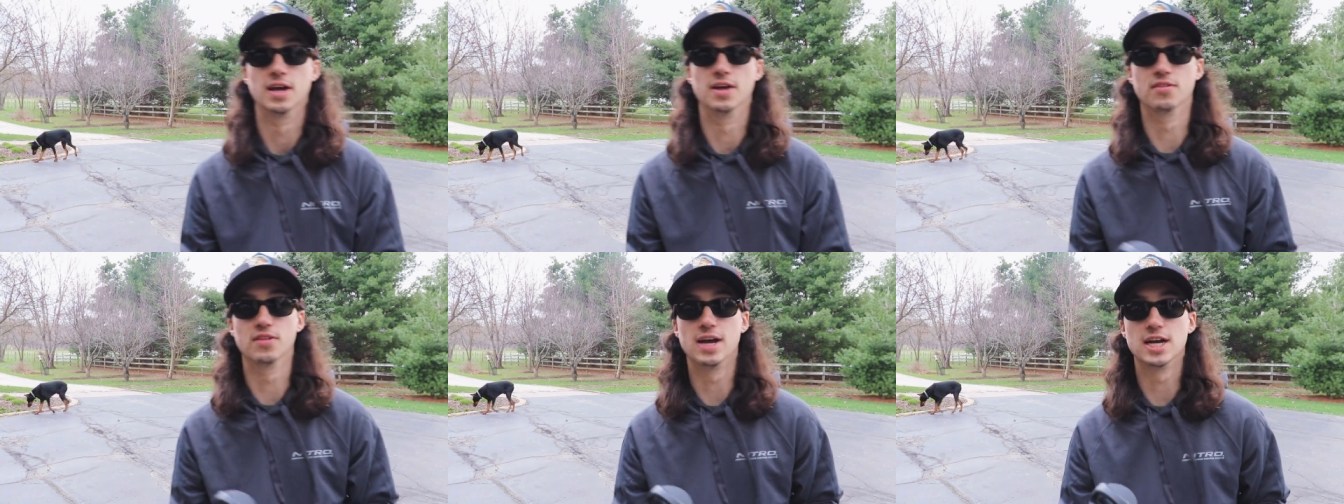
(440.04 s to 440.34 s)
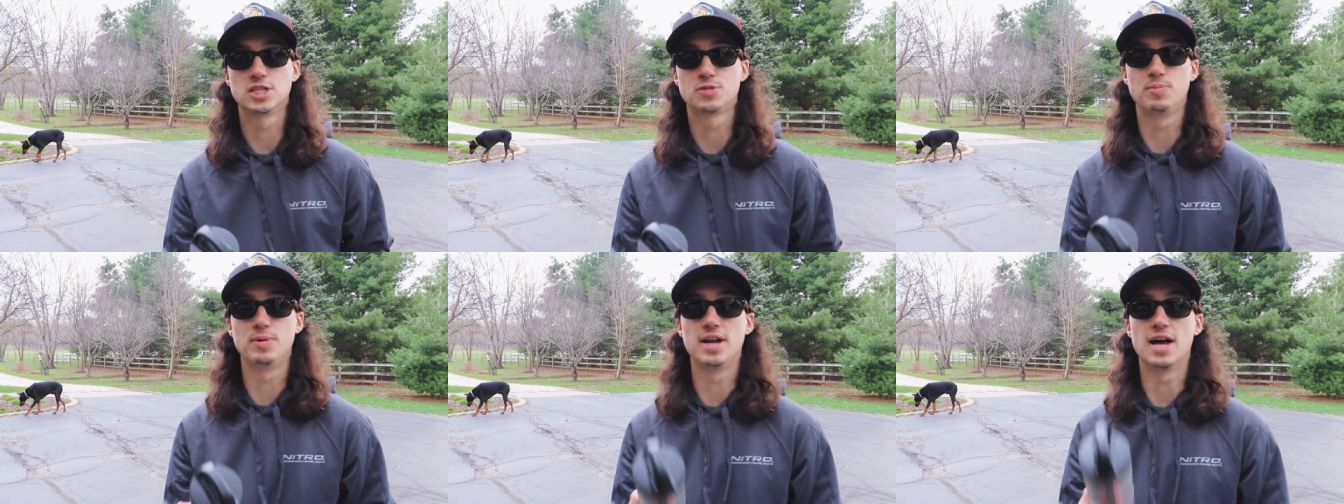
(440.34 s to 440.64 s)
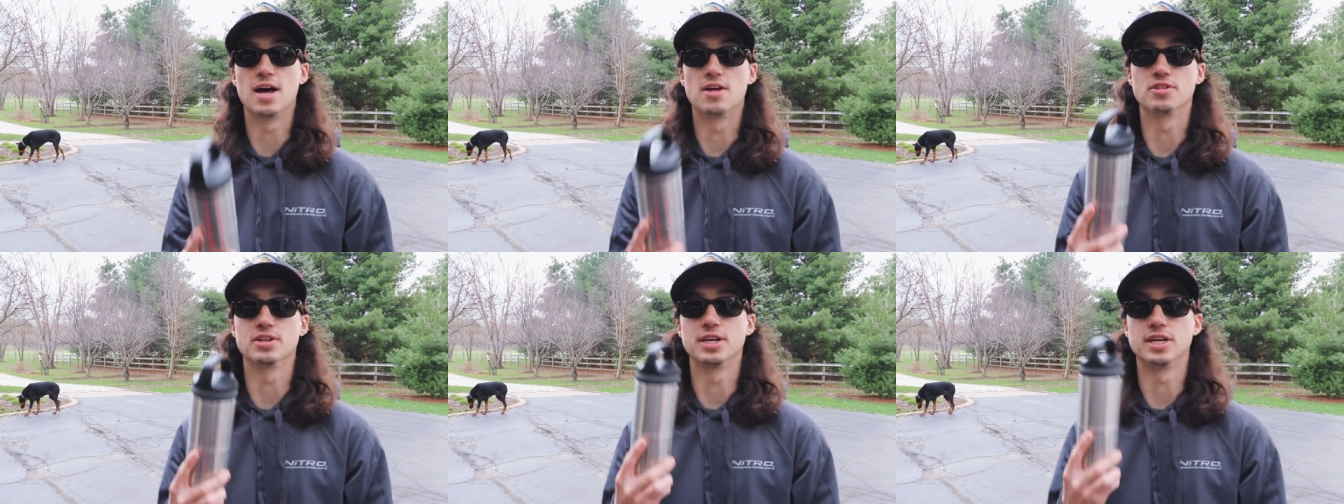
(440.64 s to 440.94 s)
and last but
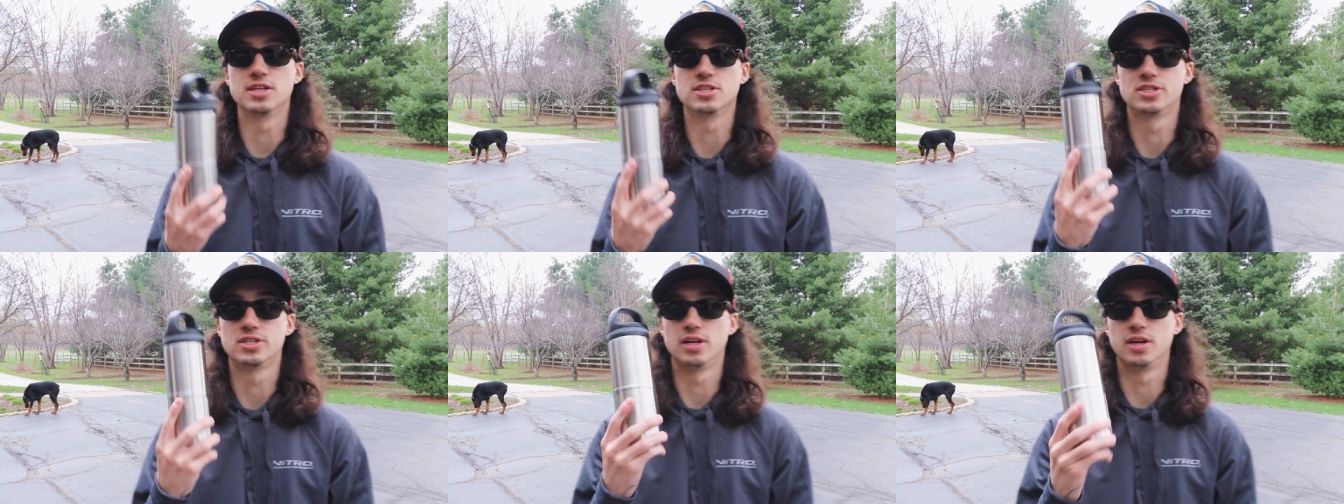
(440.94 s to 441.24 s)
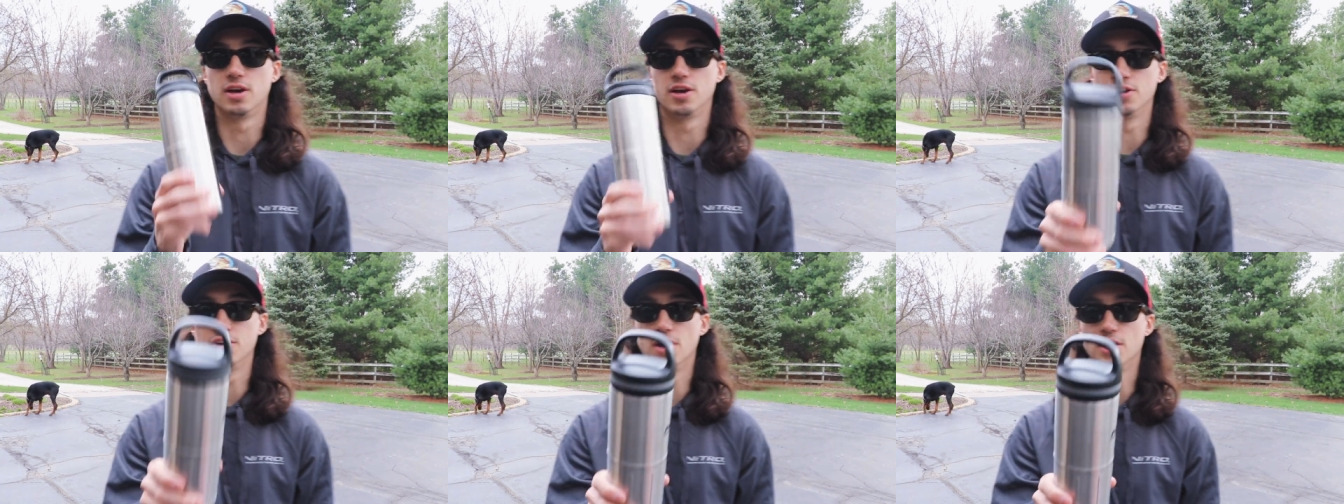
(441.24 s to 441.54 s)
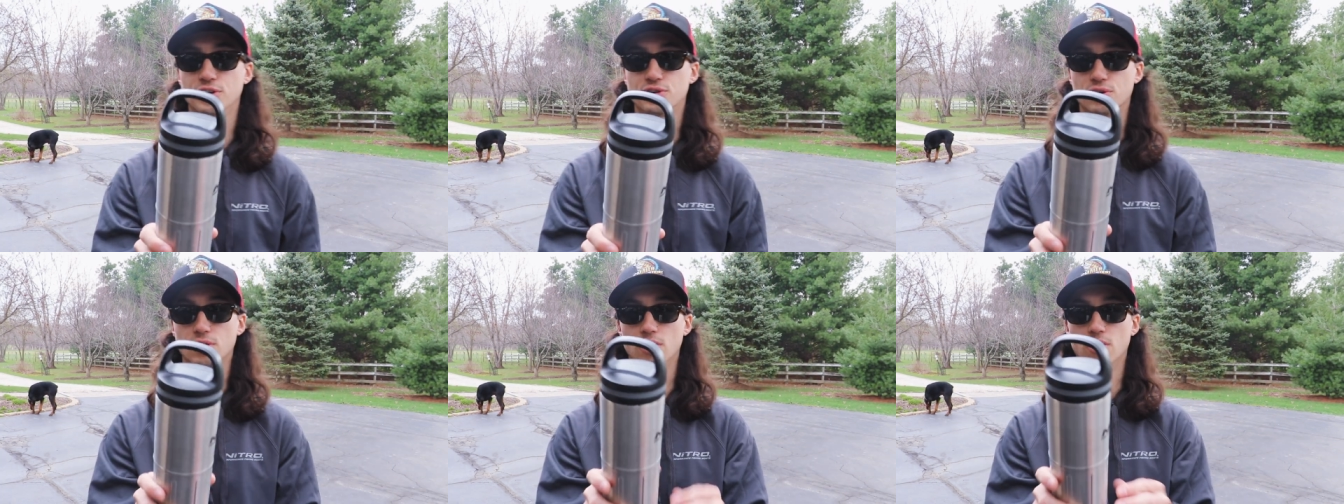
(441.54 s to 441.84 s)
not least, a
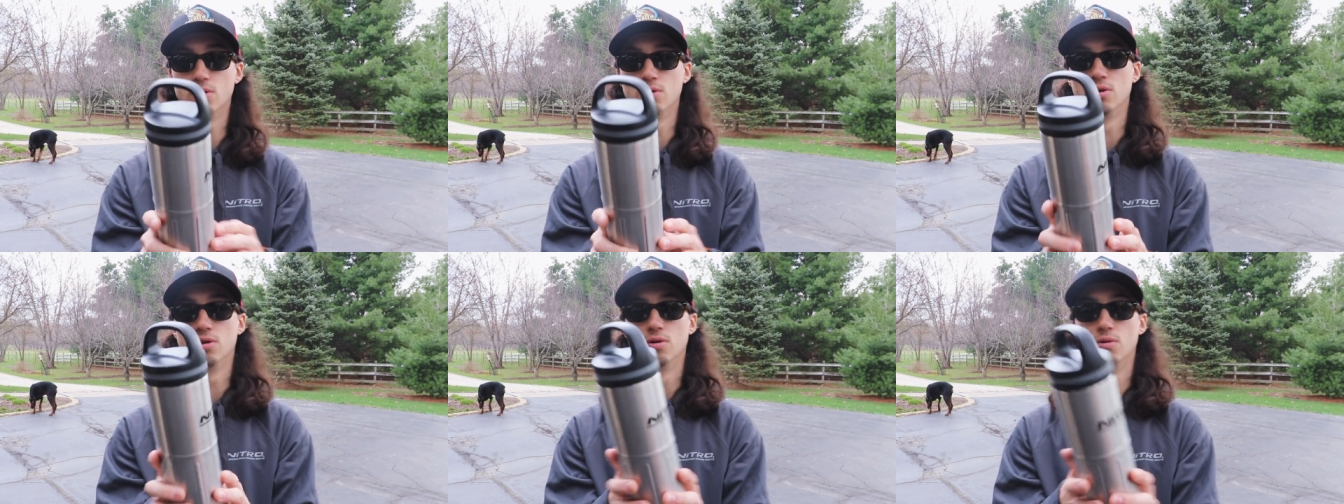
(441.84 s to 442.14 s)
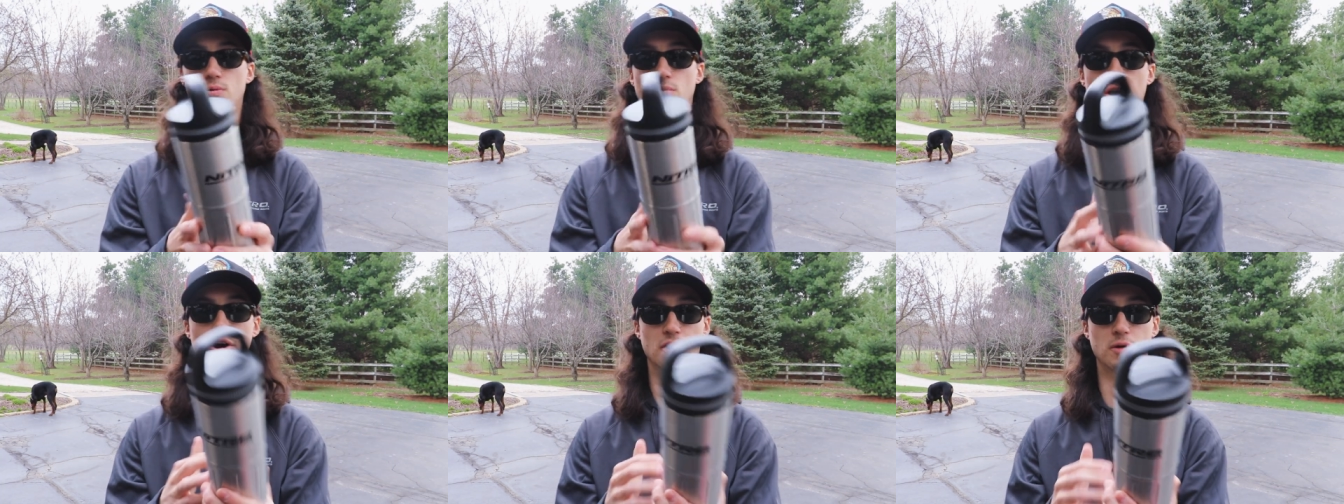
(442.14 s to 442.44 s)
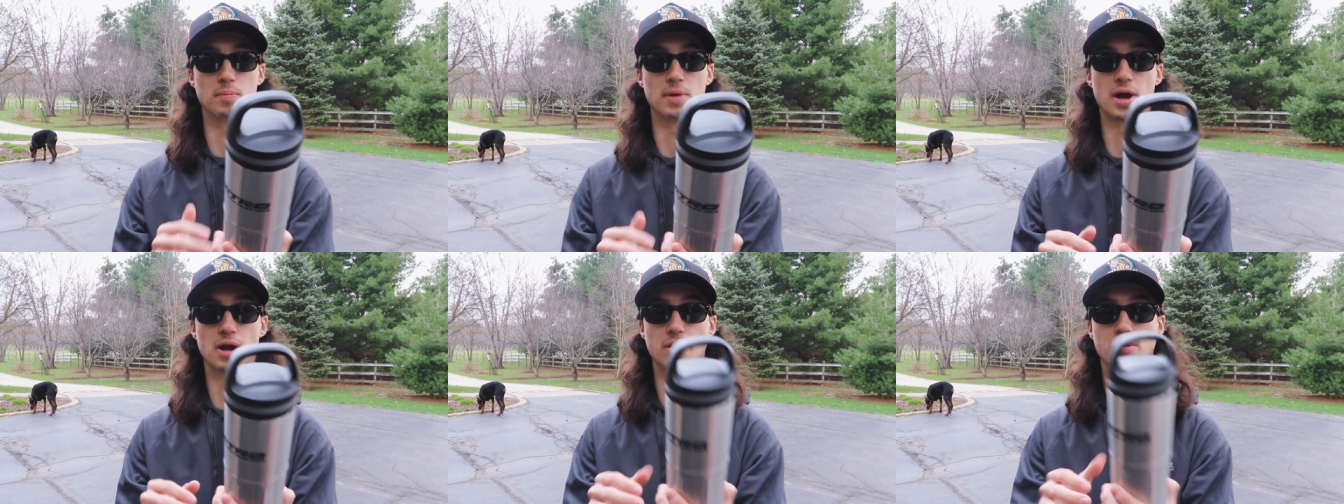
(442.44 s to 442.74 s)
Nitro
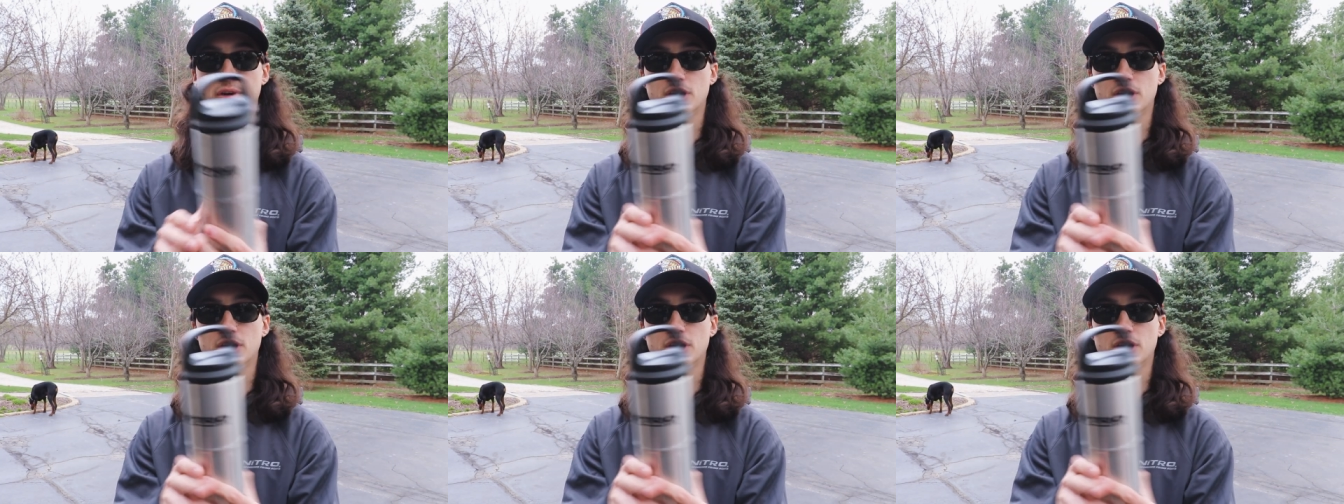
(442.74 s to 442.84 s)
water bottle.